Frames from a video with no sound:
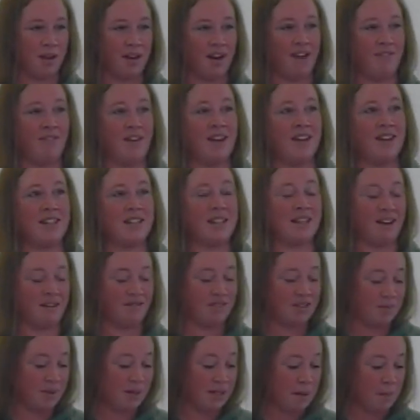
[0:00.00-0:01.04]
And I've, had to, I've
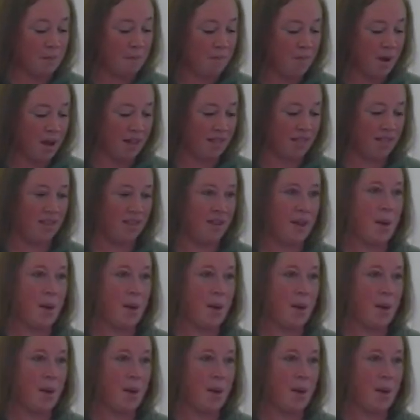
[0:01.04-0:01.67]
spent a month